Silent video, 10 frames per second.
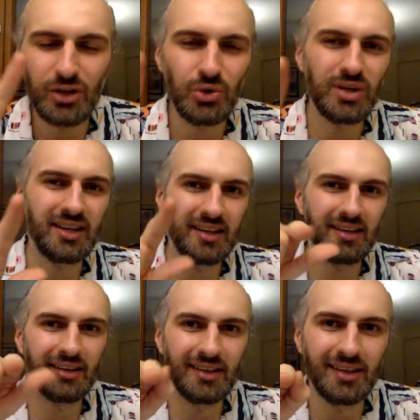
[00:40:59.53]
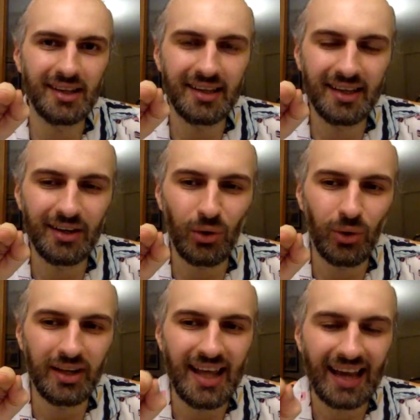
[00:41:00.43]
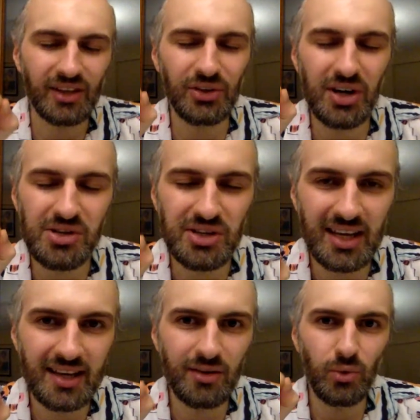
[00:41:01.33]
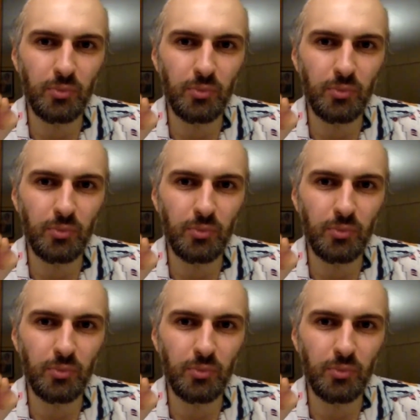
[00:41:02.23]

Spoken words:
Shunes is an actress in